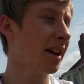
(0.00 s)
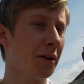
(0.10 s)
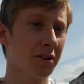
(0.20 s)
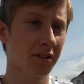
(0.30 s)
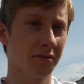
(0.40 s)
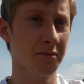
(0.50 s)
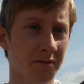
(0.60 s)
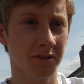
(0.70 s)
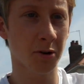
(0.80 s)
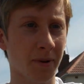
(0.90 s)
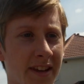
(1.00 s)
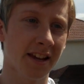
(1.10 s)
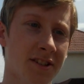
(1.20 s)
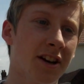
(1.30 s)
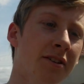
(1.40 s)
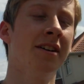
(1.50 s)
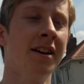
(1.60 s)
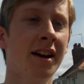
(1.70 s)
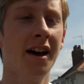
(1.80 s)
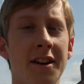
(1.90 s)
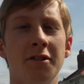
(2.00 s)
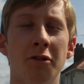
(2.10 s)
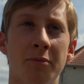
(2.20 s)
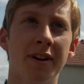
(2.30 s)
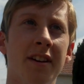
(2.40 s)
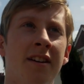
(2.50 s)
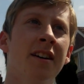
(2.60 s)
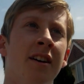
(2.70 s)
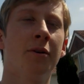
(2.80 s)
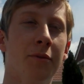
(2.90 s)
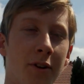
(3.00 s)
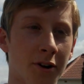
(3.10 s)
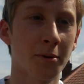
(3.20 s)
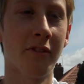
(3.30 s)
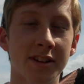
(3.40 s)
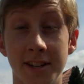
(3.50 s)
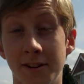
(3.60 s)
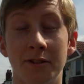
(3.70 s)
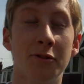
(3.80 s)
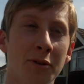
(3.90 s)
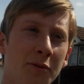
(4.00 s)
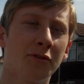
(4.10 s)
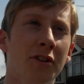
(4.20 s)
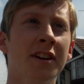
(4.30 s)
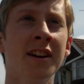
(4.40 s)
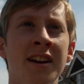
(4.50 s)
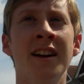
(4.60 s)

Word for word: He was like a couple of years ago, and he nutted me, and we got him arrested. Didn't it? It was funny.